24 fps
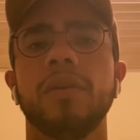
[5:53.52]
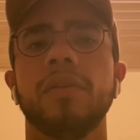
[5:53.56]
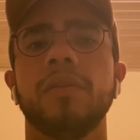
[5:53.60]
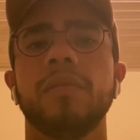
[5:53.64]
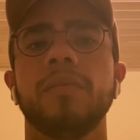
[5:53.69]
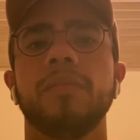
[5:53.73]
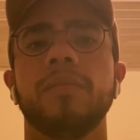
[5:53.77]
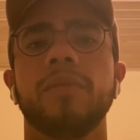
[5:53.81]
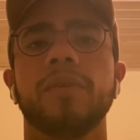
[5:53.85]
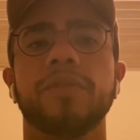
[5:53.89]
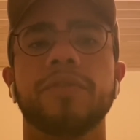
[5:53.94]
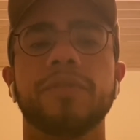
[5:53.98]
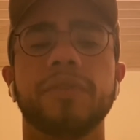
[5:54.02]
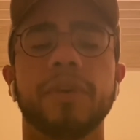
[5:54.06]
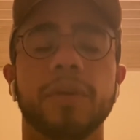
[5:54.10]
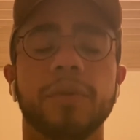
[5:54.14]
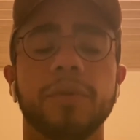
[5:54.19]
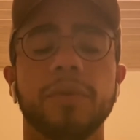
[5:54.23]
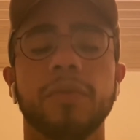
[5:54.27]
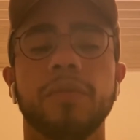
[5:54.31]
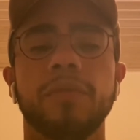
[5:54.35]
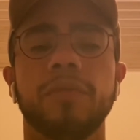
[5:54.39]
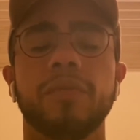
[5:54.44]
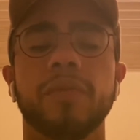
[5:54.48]
because now
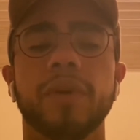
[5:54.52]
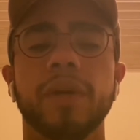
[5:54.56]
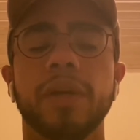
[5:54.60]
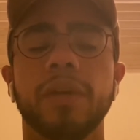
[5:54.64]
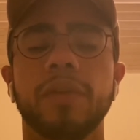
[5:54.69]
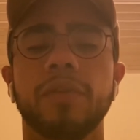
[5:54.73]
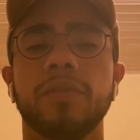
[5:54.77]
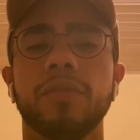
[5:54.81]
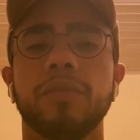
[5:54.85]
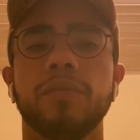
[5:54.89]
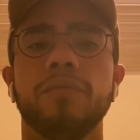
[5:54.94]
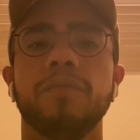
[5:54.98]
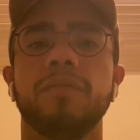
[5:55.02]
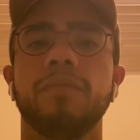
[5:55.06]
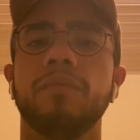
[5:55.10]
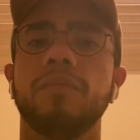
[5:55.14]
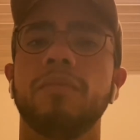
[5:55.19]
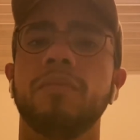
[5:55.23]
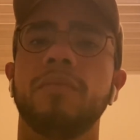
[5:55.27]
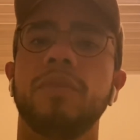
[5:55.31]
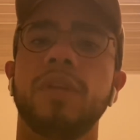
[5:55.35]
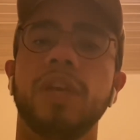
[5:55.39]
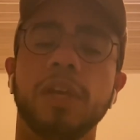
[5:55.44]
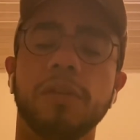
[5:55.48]
you're trying to
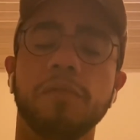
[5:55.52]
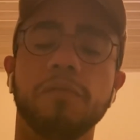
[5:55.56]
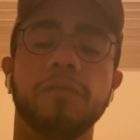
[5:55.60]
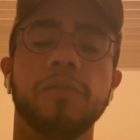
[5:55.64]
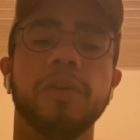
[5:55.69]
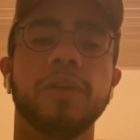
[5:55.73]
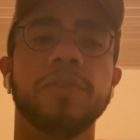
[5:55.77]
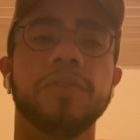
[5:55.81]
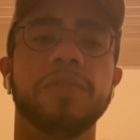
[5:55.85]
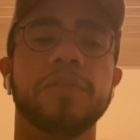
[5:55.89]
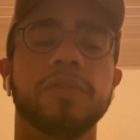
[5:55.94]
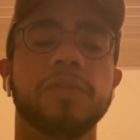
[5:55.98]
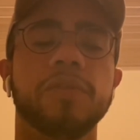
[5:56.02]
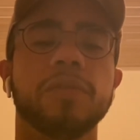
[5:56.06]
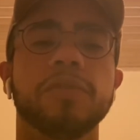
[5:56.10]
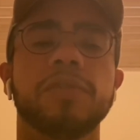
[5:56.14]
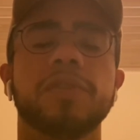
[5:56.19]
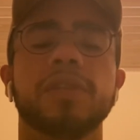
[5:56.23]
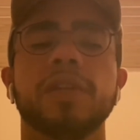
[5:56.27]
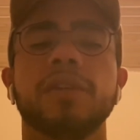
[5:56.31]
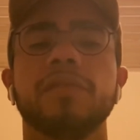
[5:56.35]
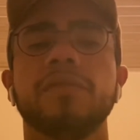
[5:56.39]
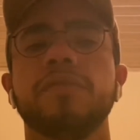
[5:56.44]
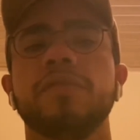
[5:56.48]
influence
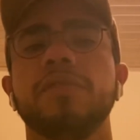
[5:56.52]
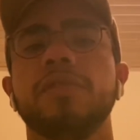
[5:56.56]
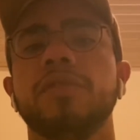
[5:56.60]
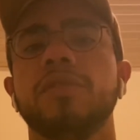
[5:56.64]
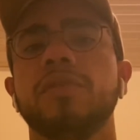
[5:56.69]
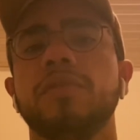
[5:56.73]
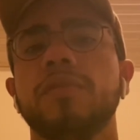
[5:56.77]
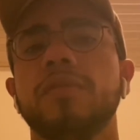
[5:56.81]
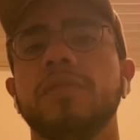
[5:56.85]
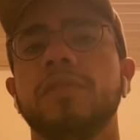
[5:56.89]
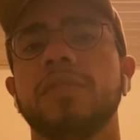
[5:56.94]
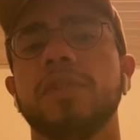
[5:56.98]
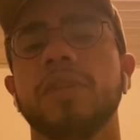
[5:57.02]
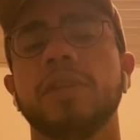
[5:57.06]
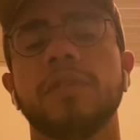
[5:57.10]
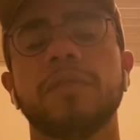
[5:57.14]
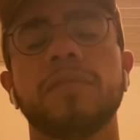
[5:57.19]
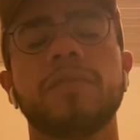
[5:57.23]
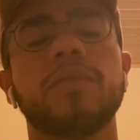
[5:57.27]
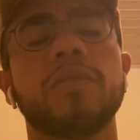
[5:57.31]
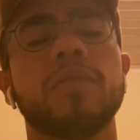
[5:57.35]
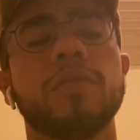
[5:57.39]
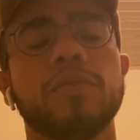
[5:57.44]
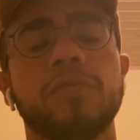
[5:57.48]
yourself instead
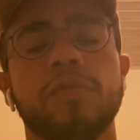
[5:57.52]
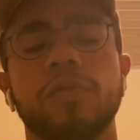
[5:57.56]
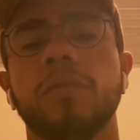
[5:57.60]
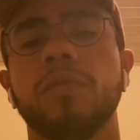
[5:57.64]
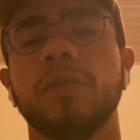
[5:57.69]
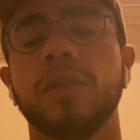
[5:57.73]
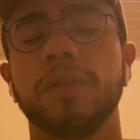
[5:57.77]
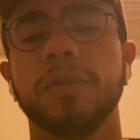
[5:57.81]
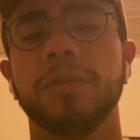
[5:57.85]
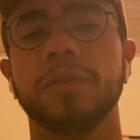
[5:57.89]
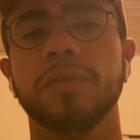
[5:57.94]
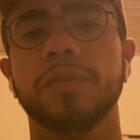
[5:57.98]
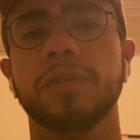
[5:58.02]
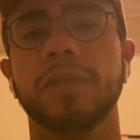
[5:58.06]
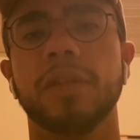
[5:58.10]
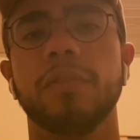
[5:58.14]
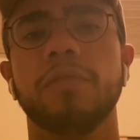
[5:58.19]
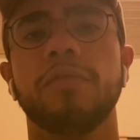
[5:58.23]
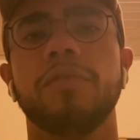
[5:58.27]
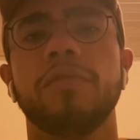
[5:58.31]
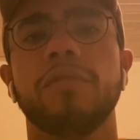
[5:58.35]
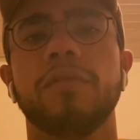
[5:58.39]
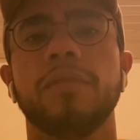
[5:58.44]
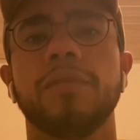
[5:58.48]
of controlling
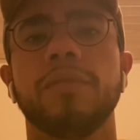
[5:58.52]
yourself.